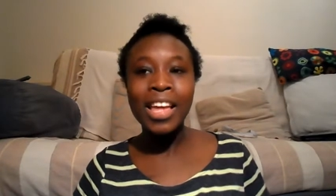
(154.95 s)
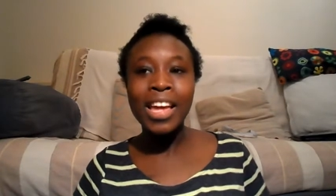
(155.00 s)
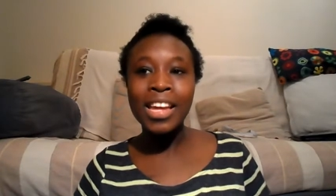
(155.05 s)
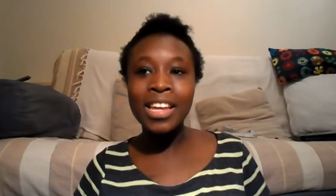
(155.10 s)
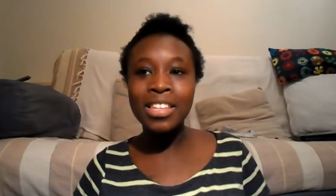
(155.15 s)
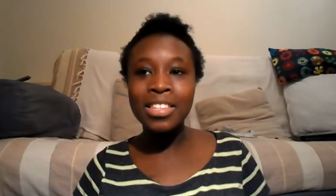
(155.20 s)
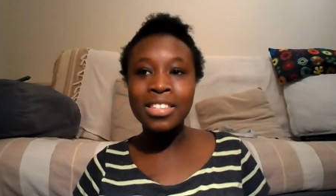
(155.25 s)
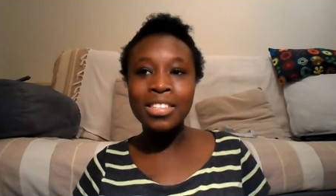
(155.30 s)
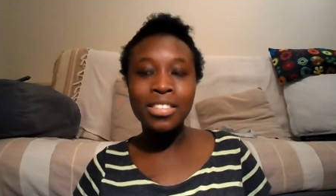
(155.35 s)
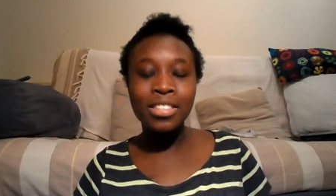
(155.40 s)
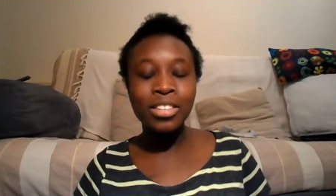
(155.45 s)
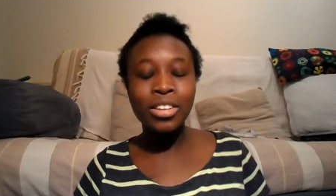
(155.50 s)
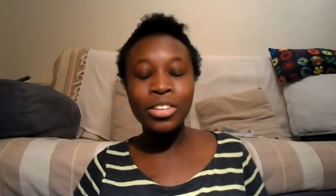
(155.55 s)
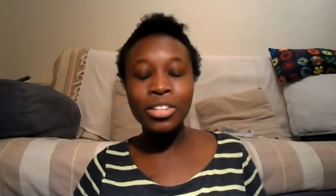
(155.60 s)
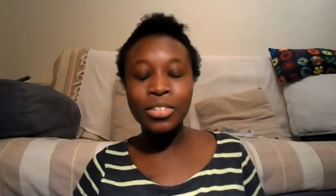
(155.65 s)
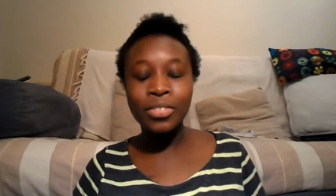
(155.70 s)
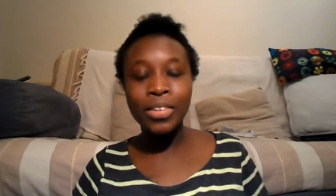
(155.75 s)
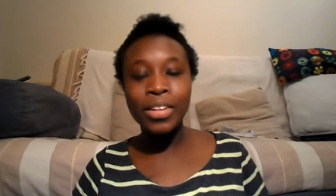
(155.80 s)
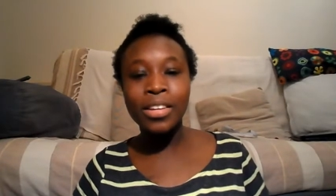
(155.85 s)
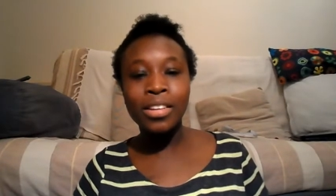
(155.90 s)
there isn't
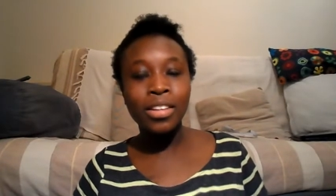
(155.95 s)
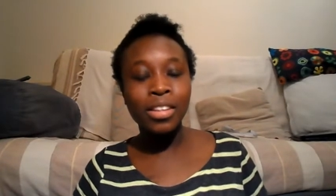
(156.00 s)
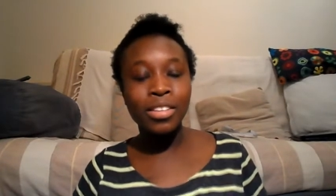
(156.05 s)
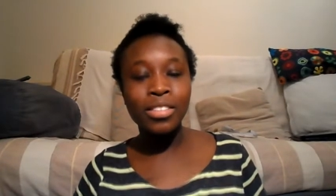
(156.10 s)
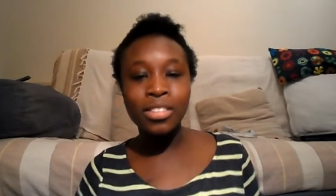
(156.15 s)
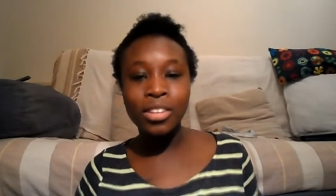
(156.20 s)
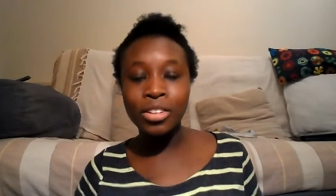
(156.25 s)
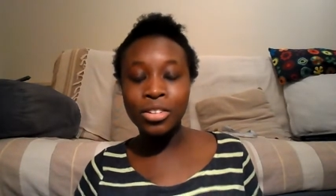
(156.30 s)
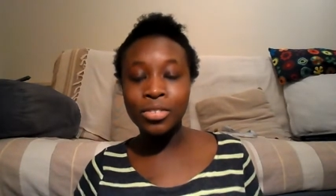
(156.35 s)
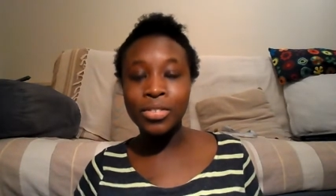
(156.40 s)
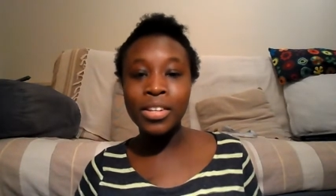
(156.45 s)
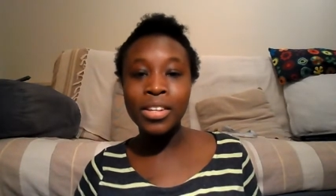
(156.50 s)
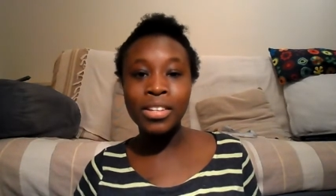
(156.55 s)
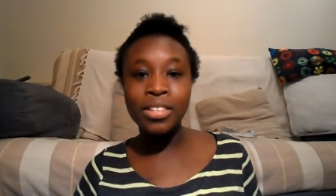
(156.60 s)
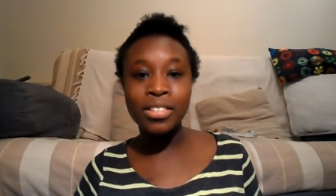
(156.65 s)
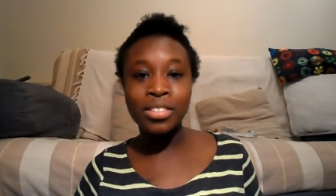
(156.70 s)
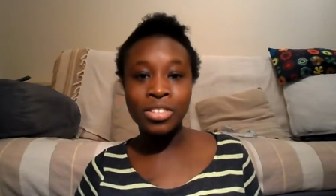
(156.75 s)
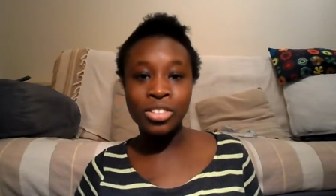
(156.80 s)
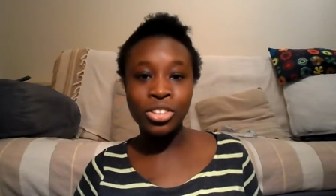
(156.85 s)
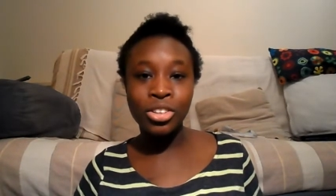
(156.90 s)
such thing as such
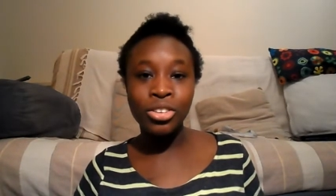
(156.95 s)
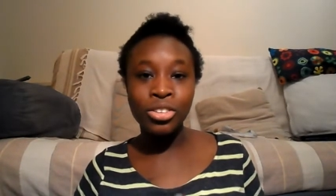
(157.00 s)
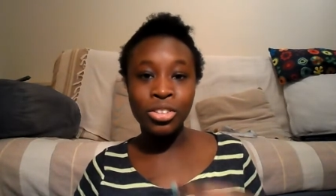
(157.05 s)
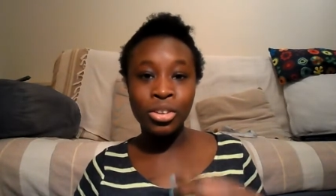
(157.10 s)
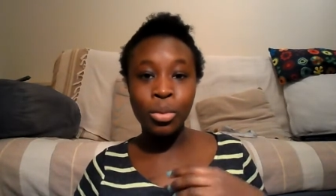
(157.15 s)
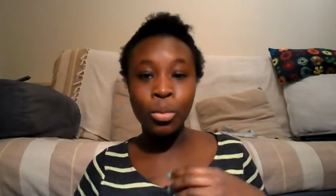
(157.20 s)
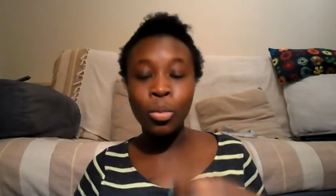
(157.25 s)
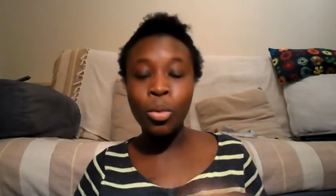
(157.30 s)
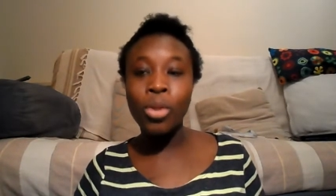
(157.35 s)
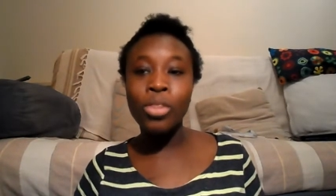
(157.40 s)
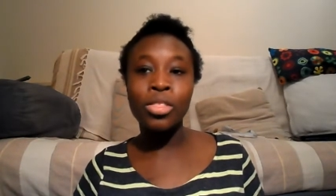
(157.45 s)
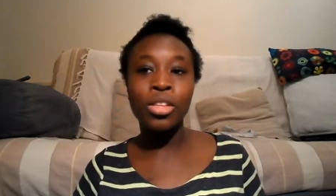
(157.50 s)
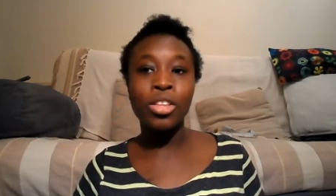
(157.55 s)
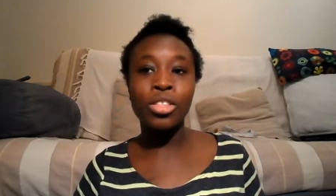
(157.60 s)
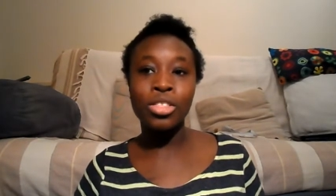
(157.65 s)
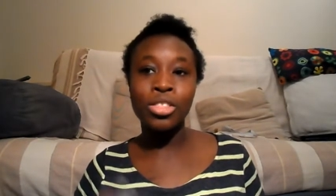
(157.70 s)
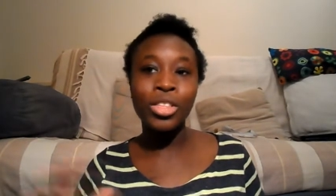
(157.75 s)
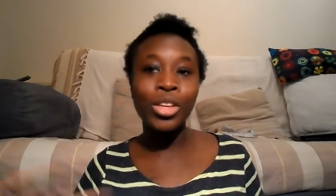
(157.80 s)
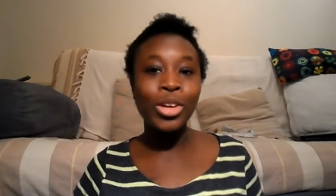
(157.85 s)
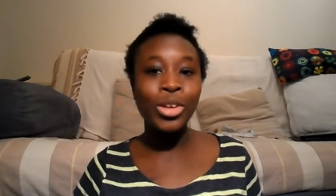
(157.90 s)
thing as just one
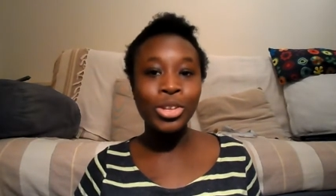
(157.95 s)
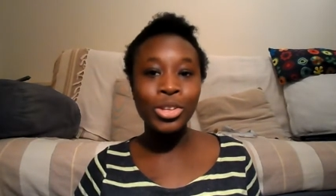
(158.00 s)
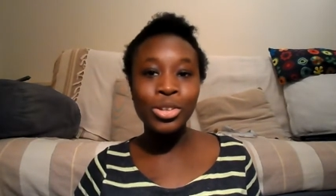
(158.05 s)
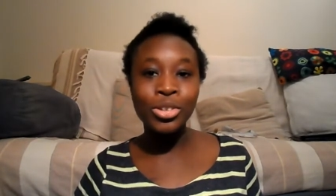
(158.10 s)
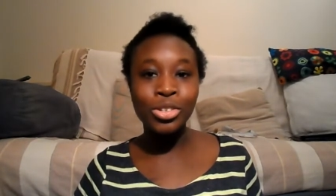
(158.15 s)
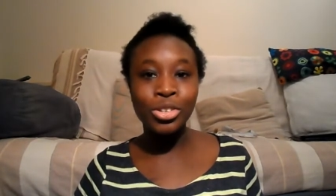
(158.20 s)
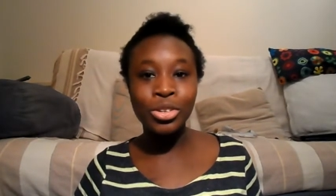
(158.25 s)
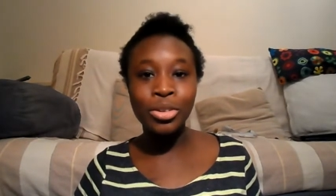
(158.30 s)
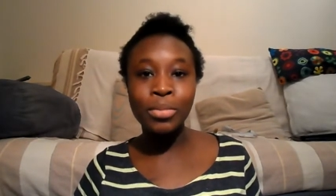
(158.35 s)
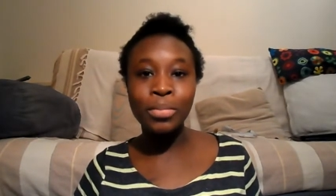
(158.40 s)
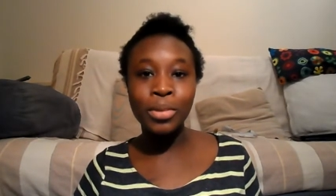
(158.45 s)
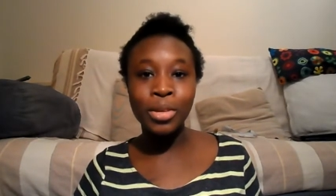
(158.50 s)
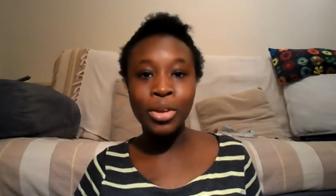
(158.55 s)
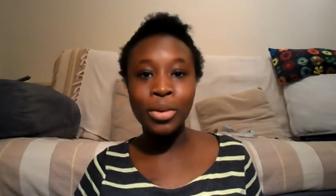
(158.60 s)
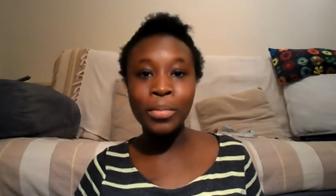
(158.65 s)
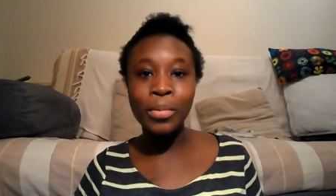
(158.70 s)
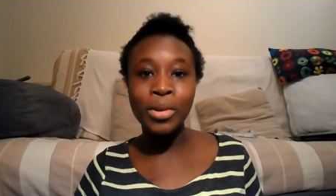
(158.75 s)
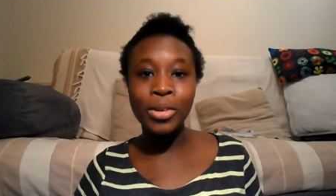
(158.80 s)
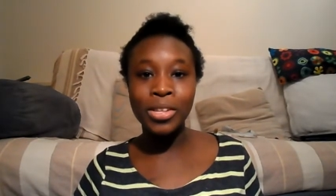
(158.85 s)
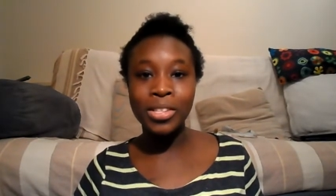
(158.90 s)
the YouTube
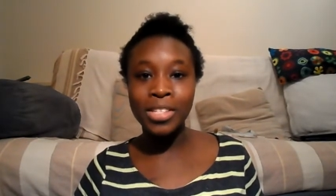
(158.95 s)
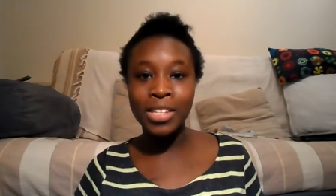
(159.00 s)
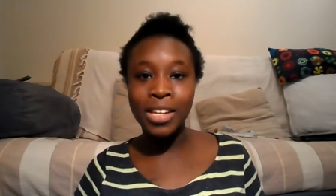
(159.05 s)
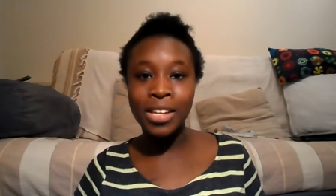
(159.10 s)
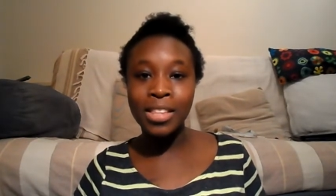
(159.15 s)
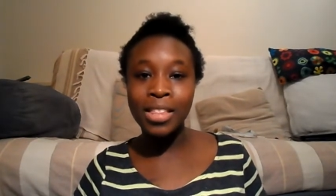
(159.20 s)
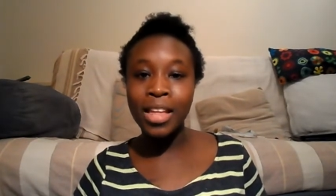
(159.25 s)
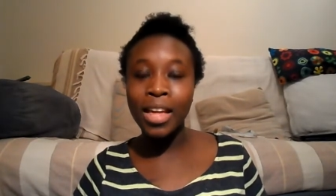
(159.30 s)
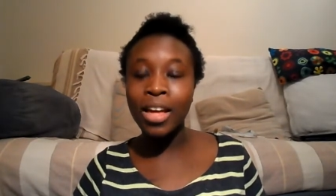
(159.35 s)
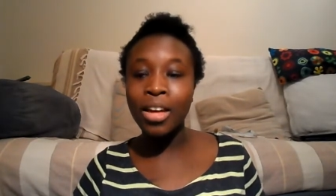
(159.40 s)
community.